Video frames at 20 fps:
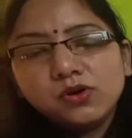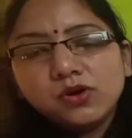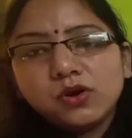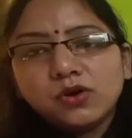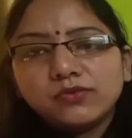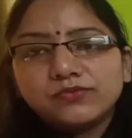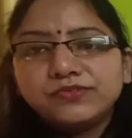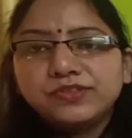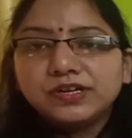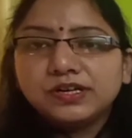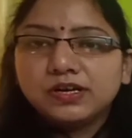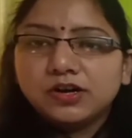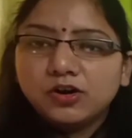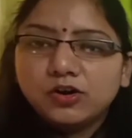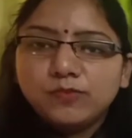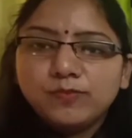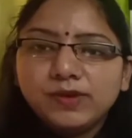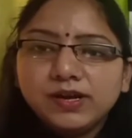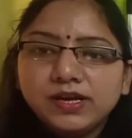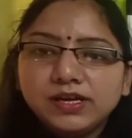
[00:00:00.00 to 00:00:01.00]
of the
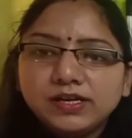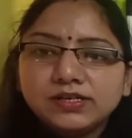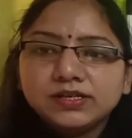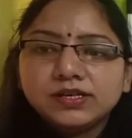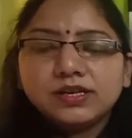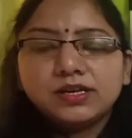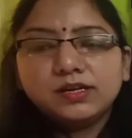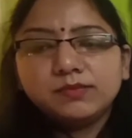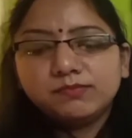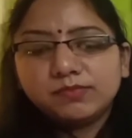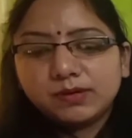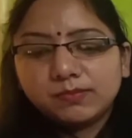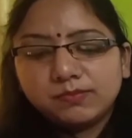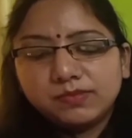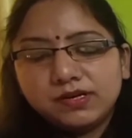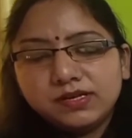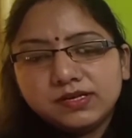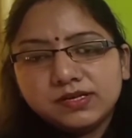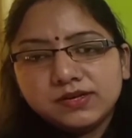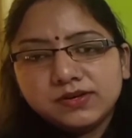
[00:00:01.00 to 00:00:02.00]
government in
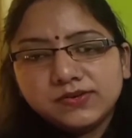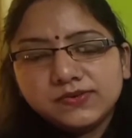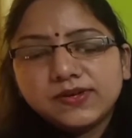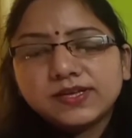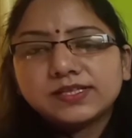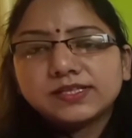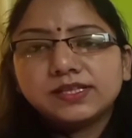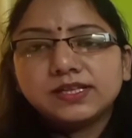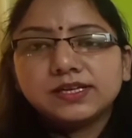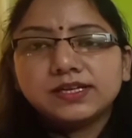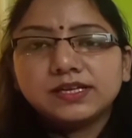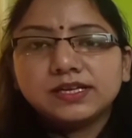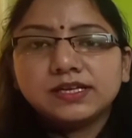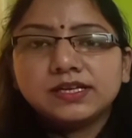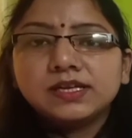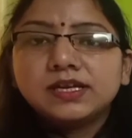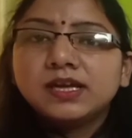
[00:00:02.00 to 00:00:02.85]
public facility.